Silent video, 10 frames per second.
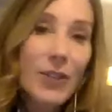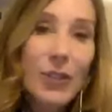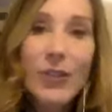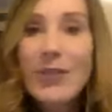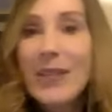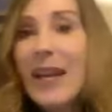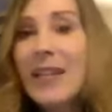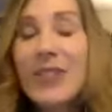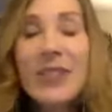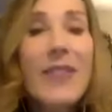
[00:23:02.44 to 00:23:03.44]
journals,
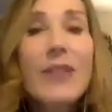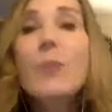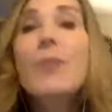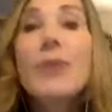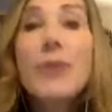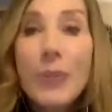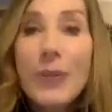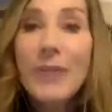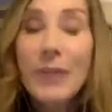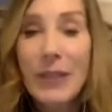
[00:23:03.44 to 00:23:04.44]
and just had this
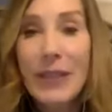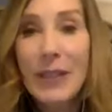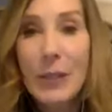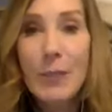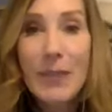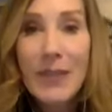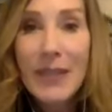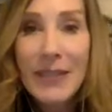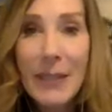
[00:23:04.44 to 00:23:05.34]
beautiful experience.